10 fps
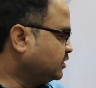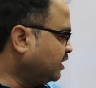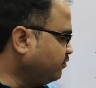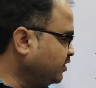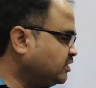
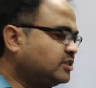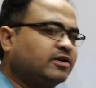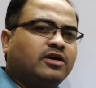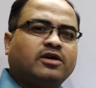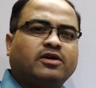Sir,
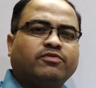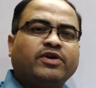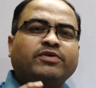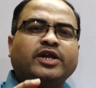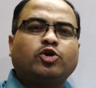which
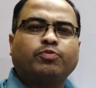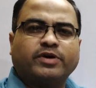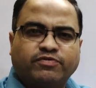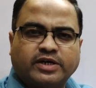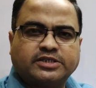we need to
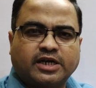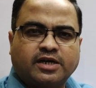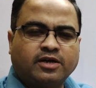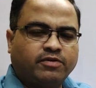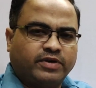prefer,
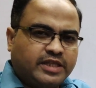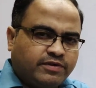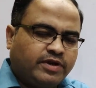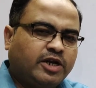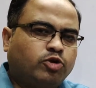sir?
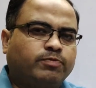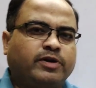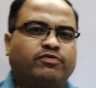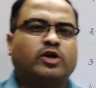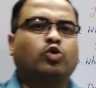Whether we need to
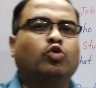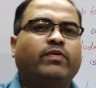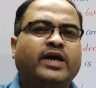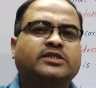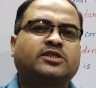prefer 2
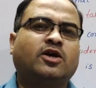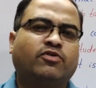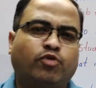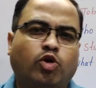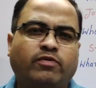weeks,
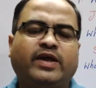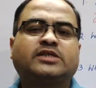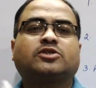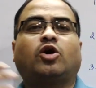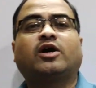4
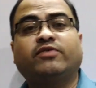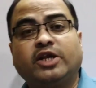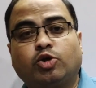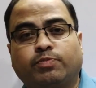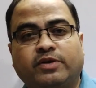weeks, or
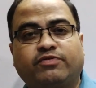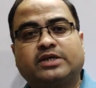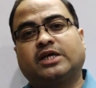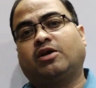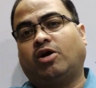we need to
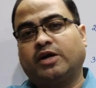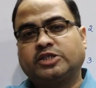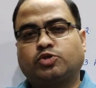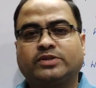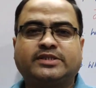prefer the
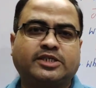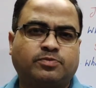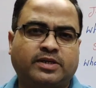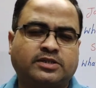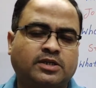longest one,
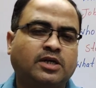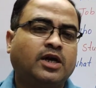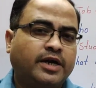6 months.